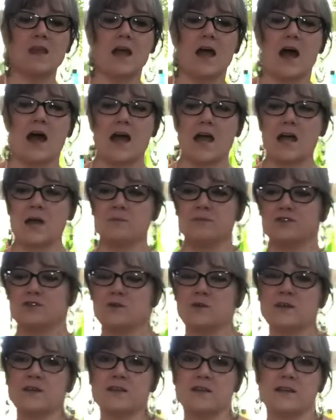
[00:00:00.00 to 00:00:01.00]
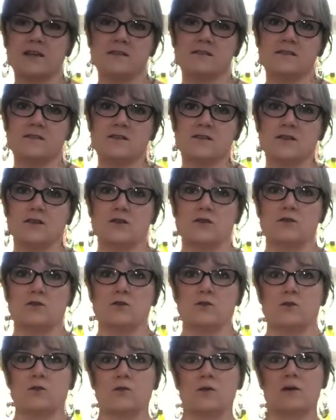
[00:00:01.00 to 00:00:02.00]
I am doing these
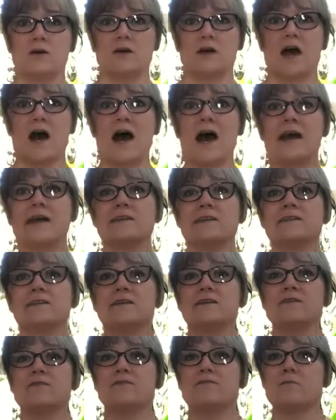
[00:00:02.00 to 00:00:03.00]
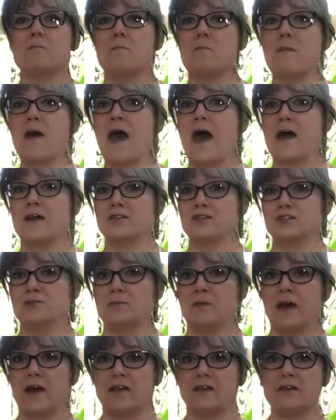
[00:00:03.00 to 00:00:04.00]
to kind of match
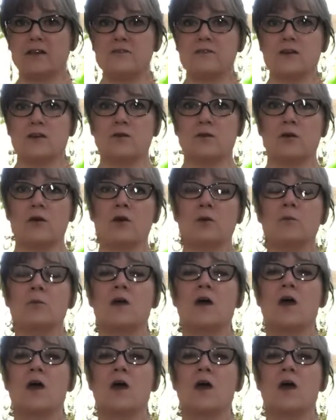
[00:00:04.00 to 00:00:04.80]
my living room,